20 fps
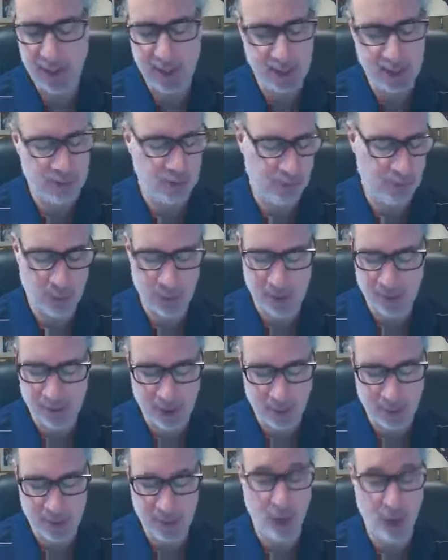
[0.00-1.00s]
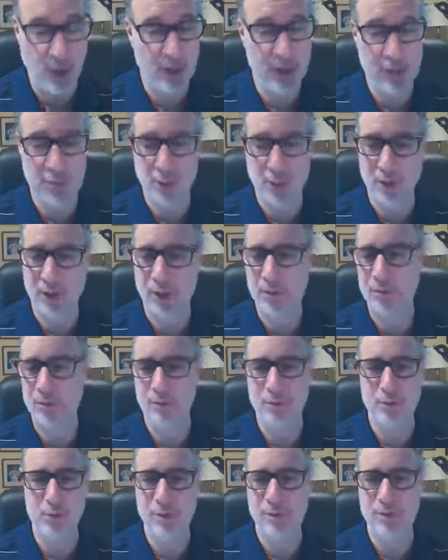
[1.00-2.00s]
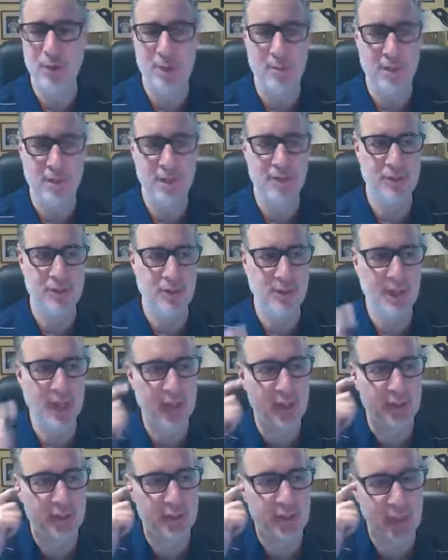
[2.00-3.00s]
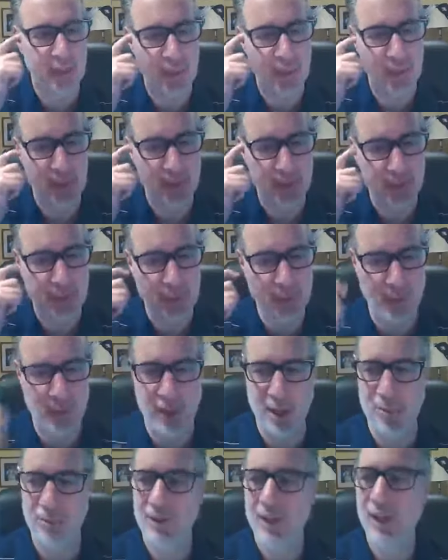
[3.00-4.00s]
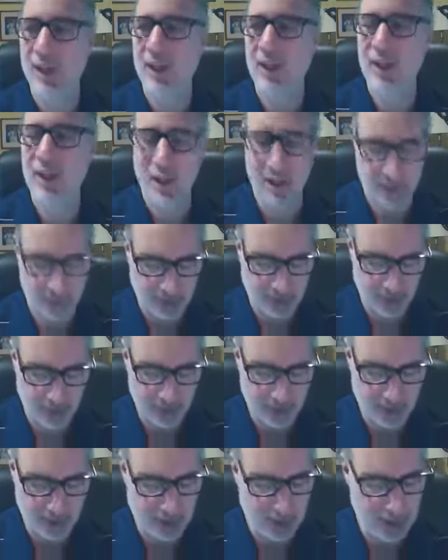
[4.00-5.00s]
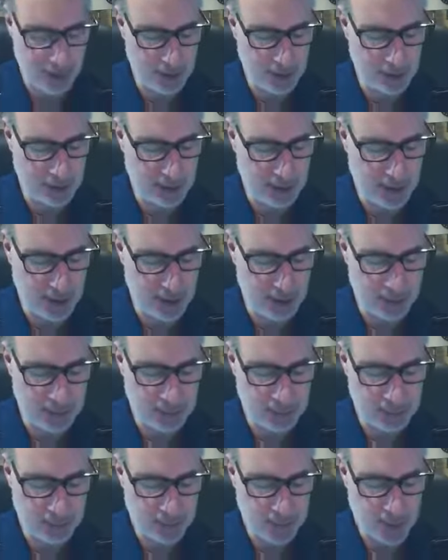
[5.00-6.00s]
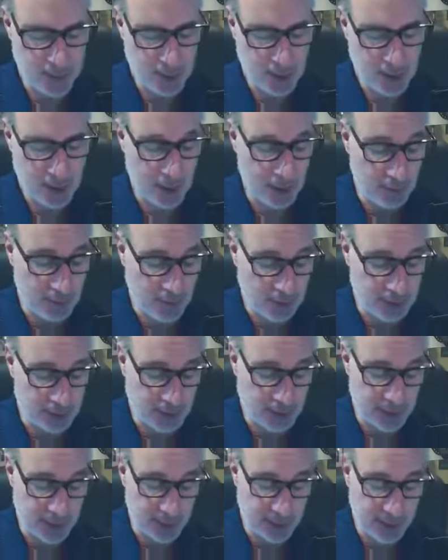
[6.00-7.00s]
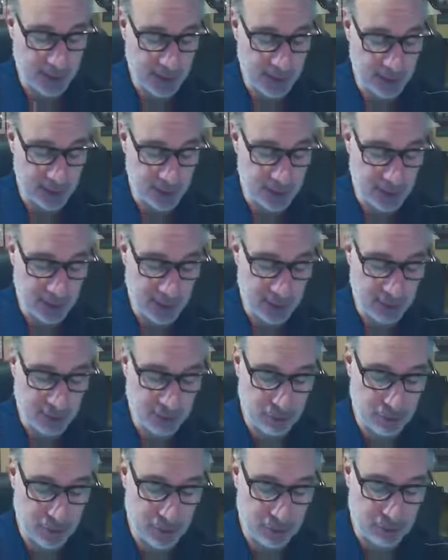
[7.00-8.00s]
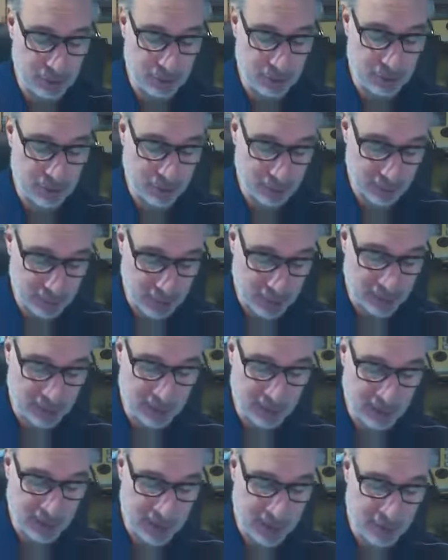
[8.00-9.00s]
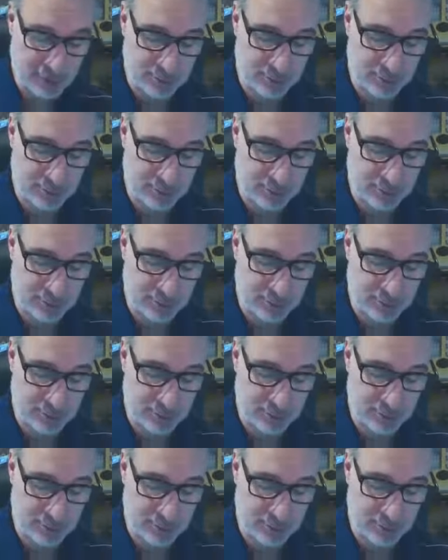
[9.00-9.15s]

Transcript: It's a 45 minute. All these programs are 45 minutes or less, so you can watch these programs uh, 45 minutes or less. Uh, the right side of the line, creating a respect, respectful and